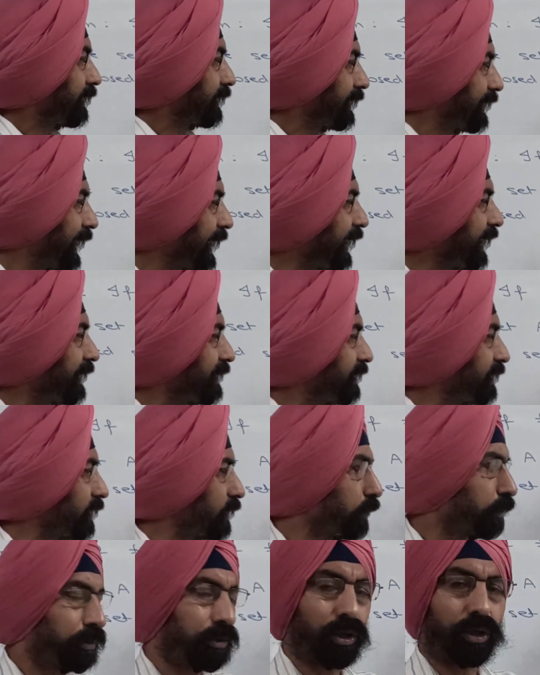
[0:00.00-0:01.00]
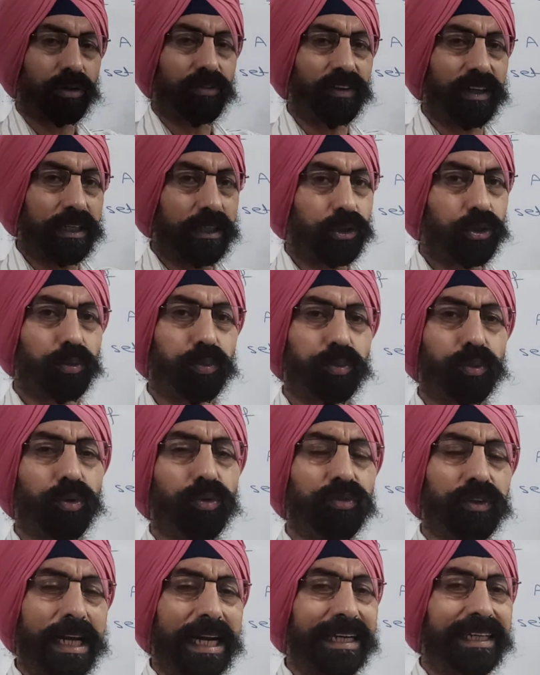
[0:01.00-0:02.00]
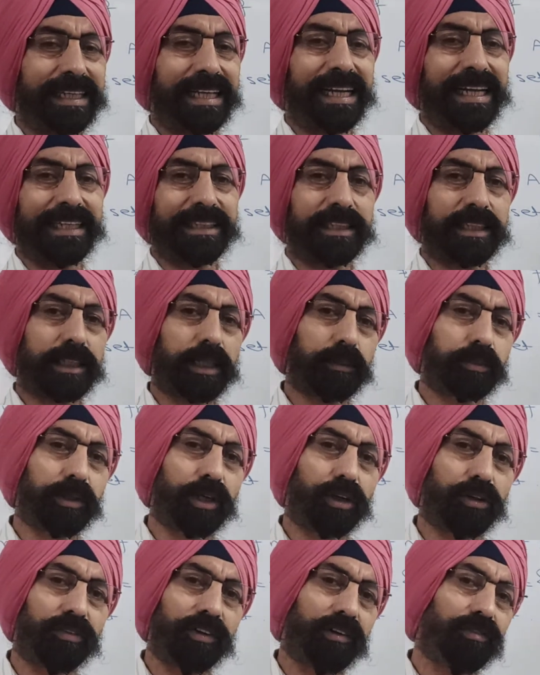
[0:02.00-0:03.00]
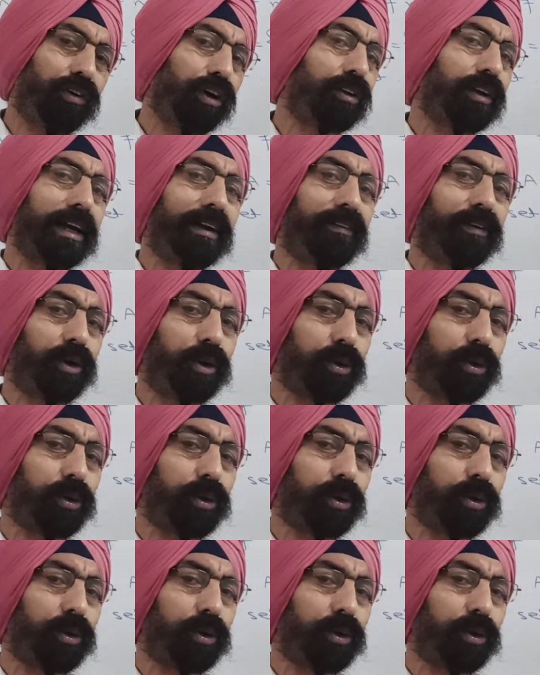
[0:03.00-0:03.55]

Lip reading: K is a subset of A. To prove that K is a subset of A, what I will